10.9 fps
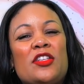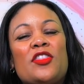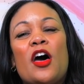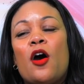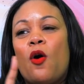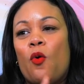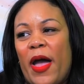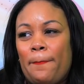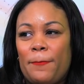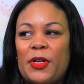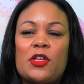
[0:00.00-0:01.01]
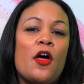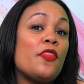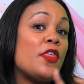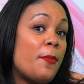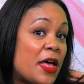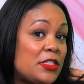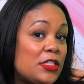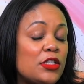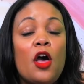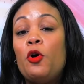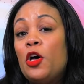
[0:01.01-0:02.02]
The wipers on the bus
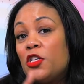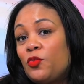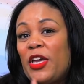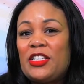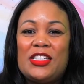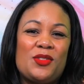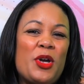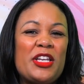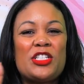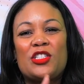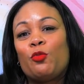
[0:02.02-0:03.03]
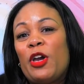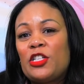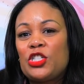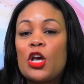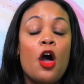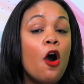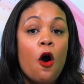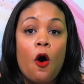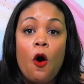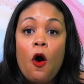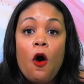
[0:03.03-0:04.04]
go swish, swish, swish,
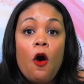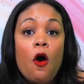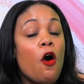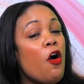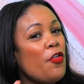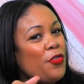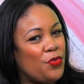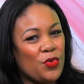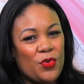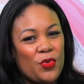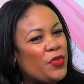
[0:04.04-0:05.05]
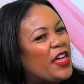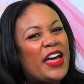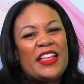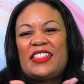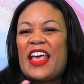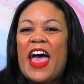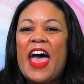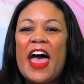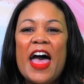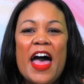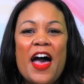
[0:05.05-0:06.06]
all through the
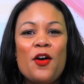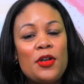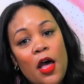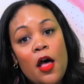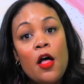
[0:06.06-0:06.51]
town.